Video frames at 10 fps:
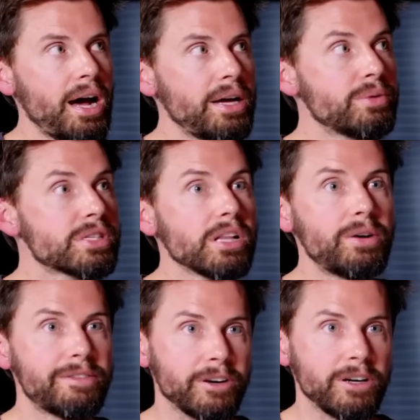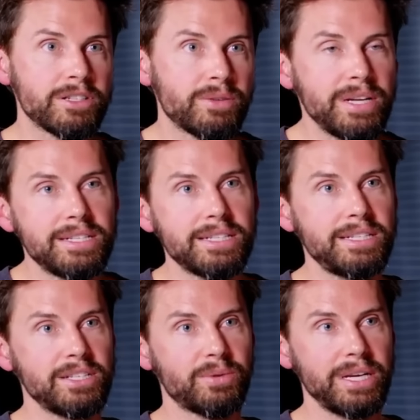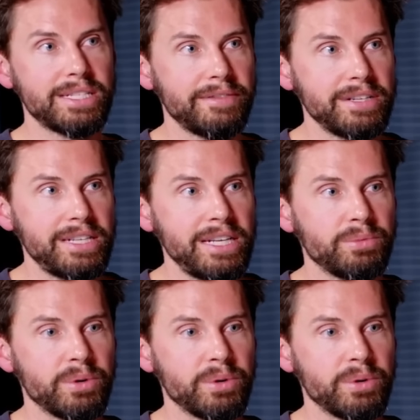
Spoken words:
It was slow at first. 2016, 2017,